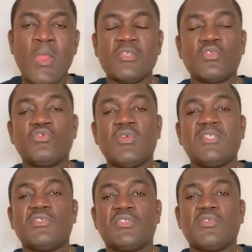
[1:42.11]
So to
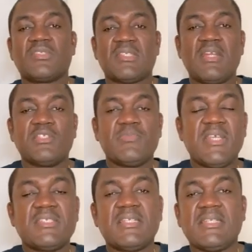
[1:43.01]
adjust your status,
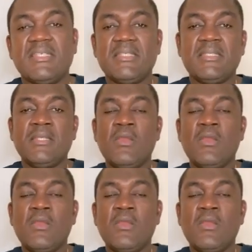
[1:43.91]
basically